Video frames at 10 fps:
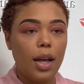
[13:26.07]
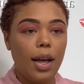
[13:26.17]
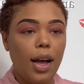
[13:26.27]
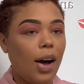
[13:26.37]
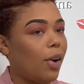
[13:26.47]

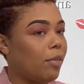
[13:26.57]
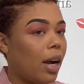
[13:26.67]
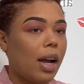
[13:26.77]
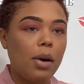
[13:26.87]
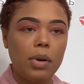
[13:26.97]
All right,
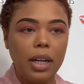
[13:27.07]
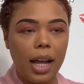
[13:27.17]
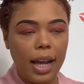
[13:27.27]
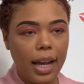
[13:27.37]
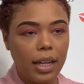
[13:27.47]
I went
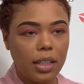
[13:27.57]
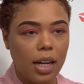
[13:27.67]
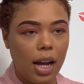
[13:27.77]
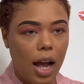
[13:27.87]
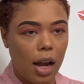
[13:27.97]
ahead and
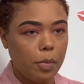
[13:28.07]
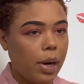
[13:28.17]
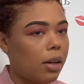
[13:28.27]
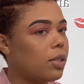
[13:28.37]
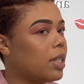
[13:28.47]
got
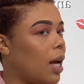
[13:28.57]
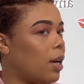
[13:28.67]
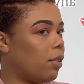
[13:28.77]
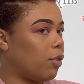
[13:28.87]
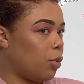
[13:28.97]
eyebrows out
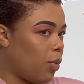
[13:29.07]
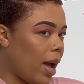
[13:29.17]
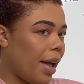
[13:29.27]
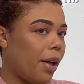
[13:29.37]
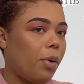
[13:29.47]
of the
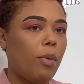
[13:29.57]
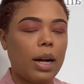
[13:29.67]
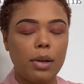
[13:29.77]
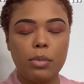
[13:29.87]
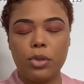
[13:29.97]
way. We're gonna
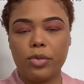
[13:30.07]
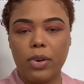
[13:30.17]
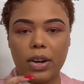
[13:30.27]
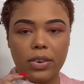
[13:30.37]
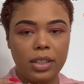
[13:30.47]
move right
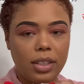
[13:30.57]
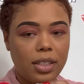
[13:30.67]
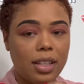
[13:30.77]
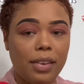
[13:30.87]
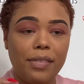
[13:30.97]
on into
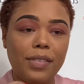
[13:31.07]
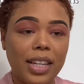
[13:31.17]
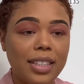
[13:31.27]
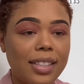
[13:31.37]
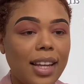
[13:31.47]
the fun
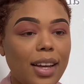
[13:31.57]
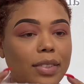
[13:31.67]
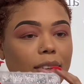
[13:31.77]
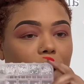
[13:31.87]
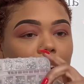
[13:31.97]
stuff.
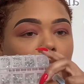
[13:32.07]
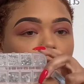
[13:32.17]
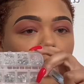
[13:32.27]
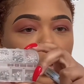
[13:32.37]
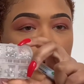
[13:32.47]

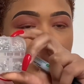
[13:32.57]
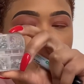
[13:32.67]
We're going to be